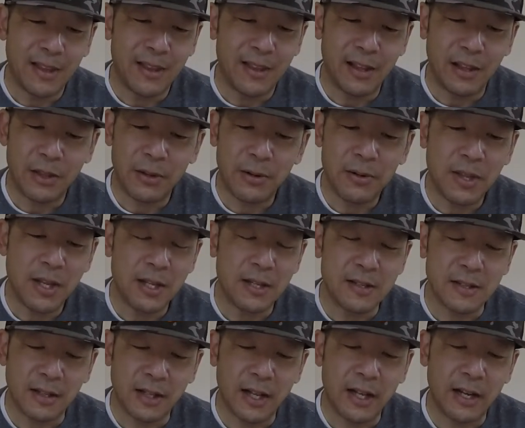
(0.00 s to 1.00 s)
The third thing
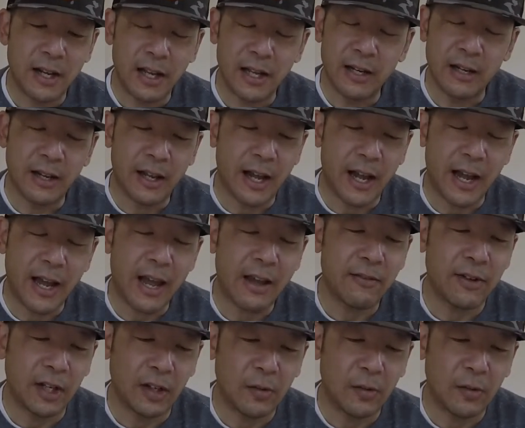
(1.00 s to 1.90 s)
is and I haven't